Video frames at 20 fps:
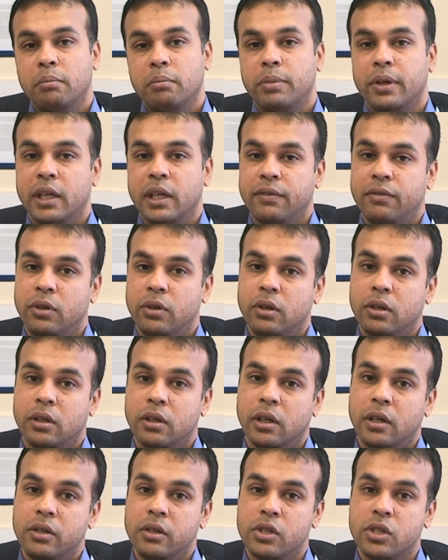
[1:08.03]
but if you
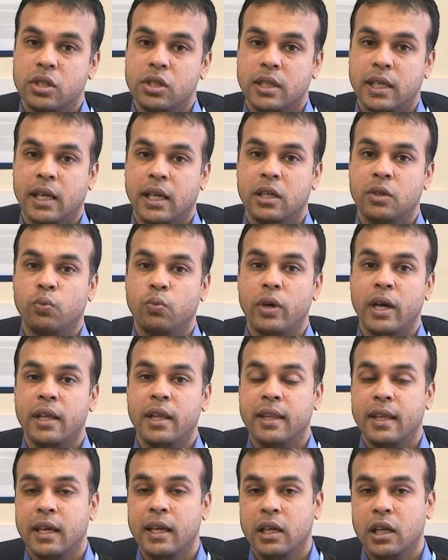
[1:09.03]
can understand
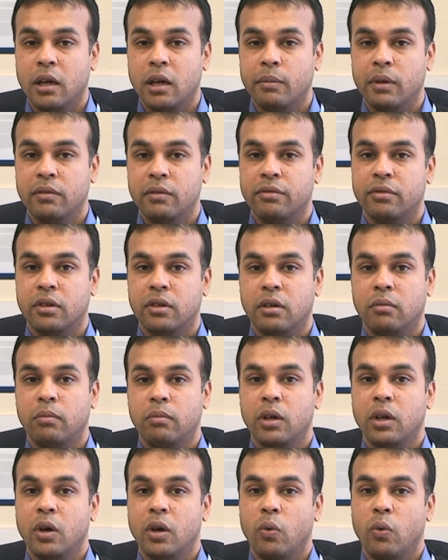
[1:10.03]
where they're coming from,